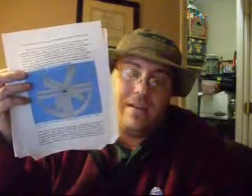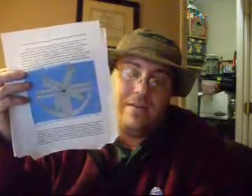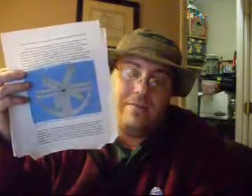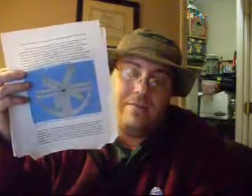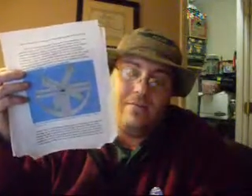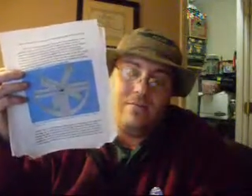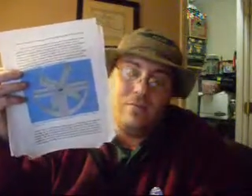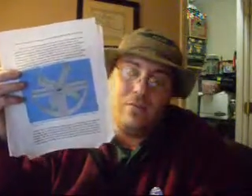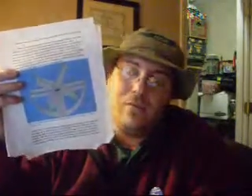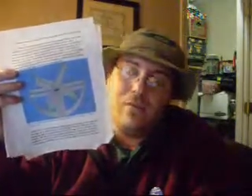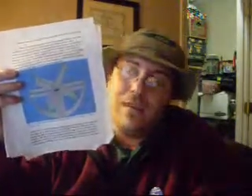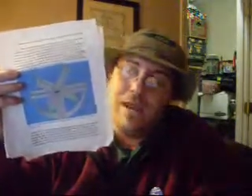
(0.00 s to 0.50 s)

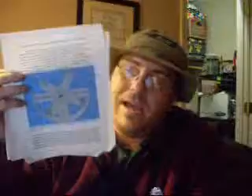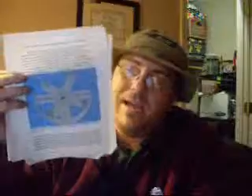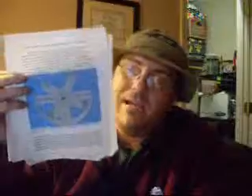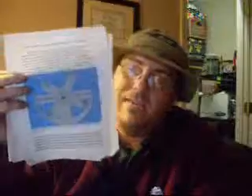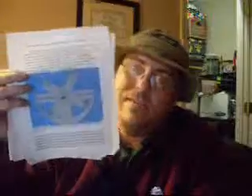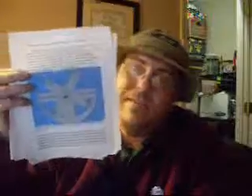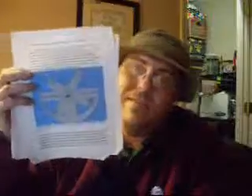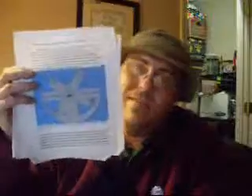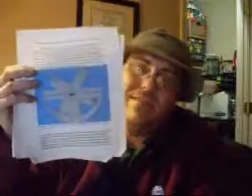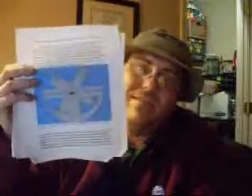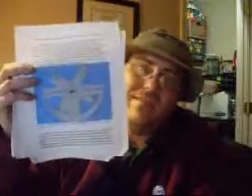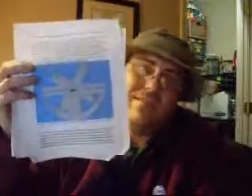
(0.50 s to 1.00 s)
if you
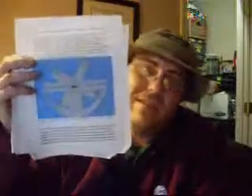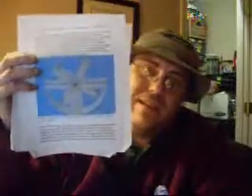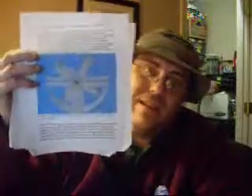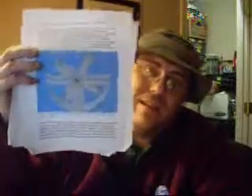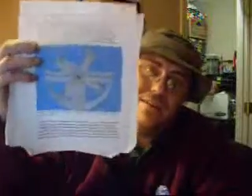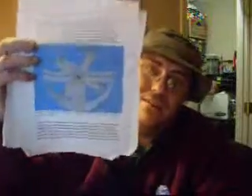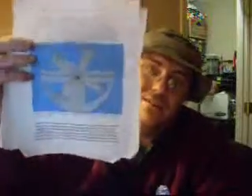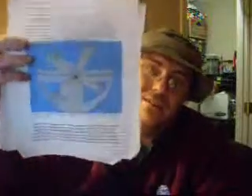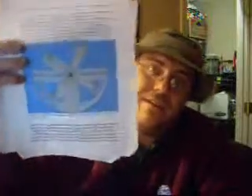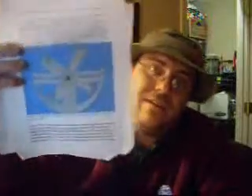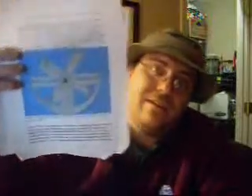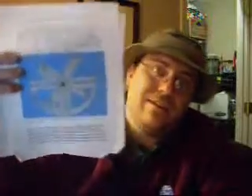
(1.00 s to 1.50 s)
had this
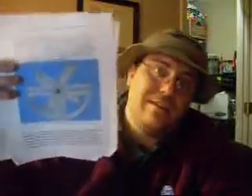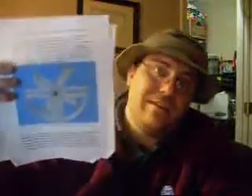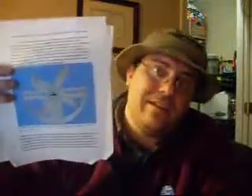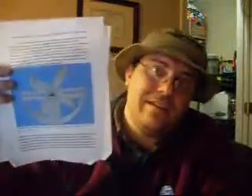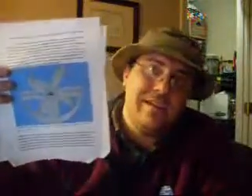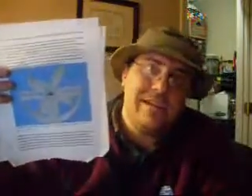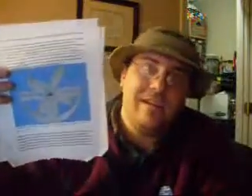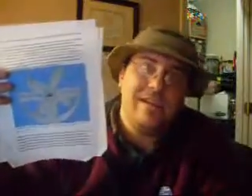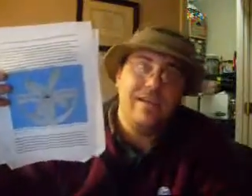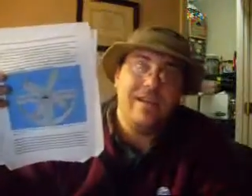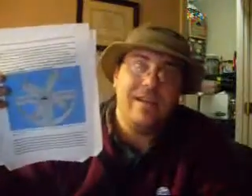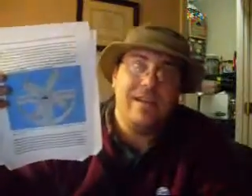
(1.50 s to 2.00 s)
engine,
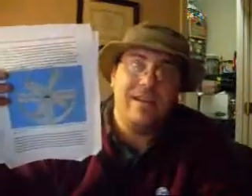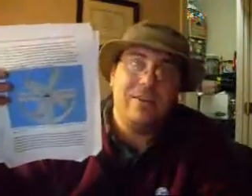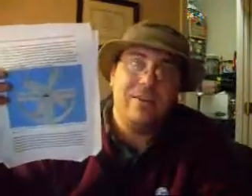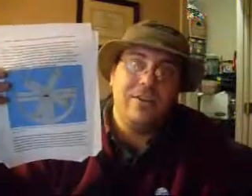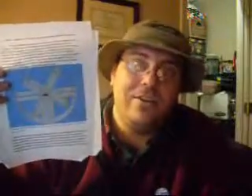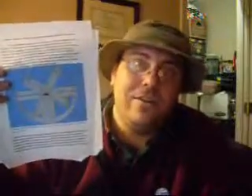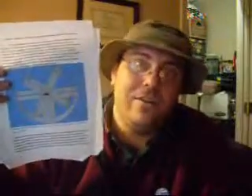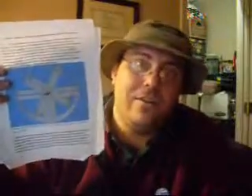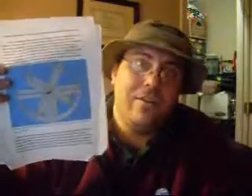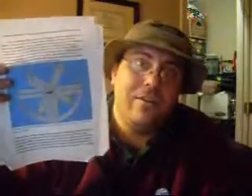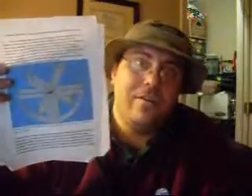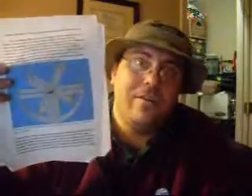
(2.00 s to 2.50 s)
Glenn, in
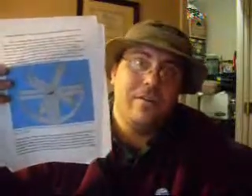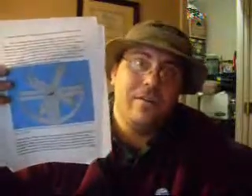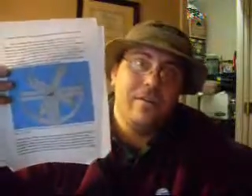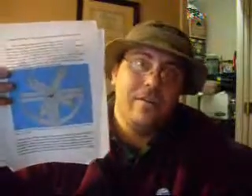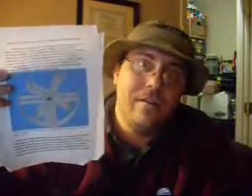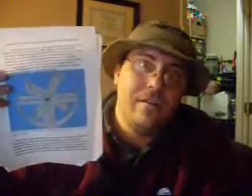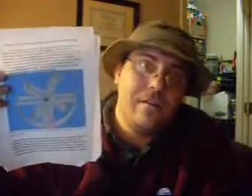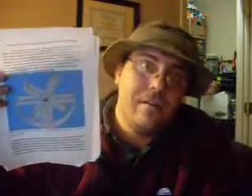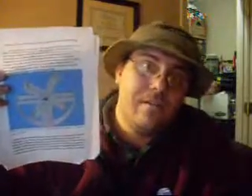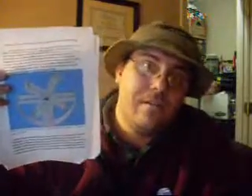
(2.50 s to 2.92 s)
your